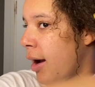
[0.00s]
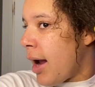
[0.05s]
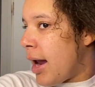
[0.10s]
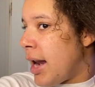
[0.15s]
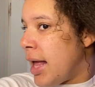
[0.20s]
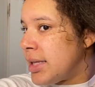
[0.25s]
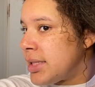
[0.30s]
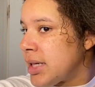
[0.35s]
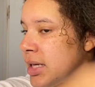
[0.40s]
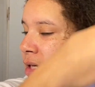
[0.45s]
and
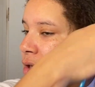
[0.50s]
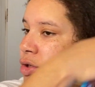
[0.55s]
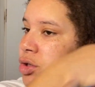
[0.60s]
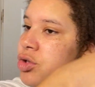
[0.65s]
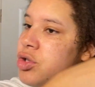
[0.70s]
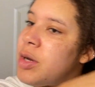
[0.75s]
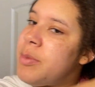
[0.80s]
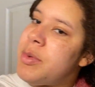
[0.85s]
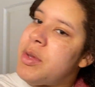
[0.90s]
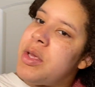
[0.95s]
that's going to
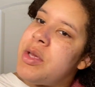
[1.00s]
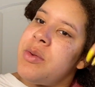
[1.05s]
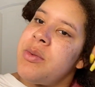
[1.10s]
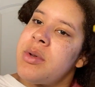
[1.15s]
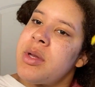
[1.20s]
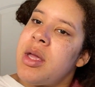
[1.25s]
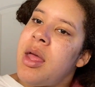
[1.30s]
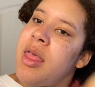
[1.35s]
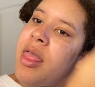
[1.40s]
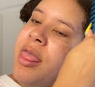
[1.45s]

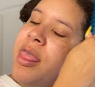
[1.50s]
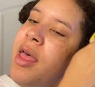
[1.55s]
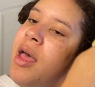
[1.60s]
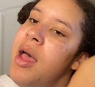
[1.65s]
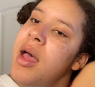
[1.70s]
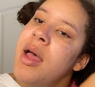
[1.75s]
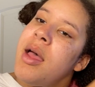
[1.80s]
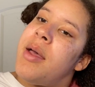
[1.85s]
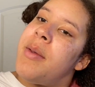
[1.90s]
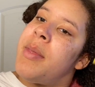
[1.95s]
distribute
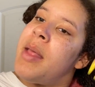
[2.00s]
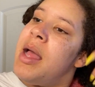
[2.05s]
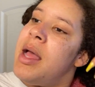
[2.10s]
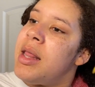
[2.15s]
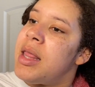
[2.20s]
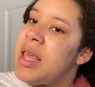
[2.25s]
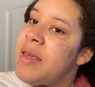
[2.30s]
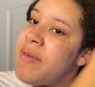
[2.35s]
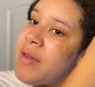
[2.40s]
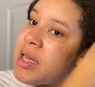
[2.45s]
the
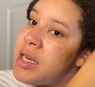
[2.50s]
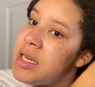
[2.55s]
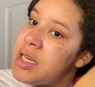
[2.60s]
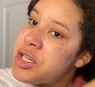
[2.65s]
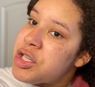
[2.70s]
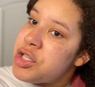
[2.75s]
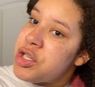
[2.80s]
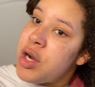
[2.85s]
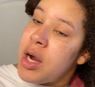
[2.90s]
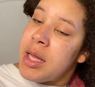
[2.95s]
leave-in
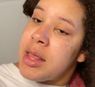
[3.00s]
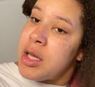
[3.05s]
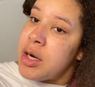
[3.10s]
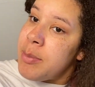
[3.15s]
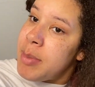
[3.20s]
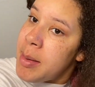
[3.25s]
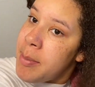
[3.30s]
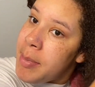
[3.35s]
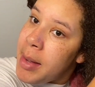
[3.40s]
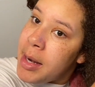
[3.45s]
conditioner a little
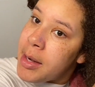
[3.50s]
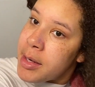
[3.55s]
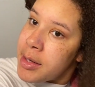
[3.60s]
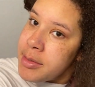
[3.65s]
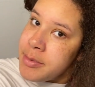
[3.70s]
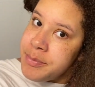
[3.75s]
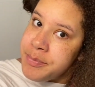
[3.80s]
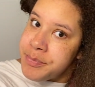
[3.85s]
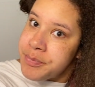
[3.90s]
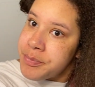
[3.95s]
bit better.